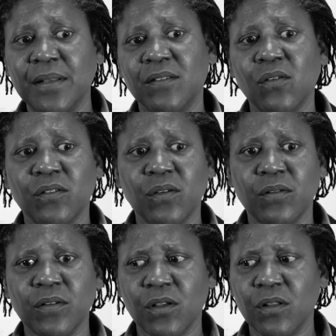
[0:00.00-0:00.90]
and it's also a
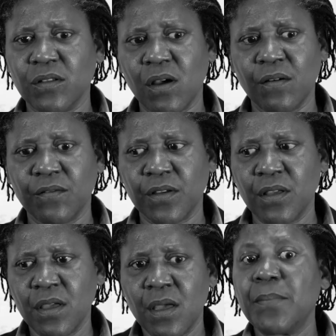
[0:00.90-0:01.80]
result of
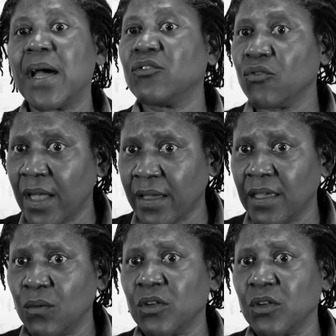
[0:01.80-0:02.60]
patriarchy,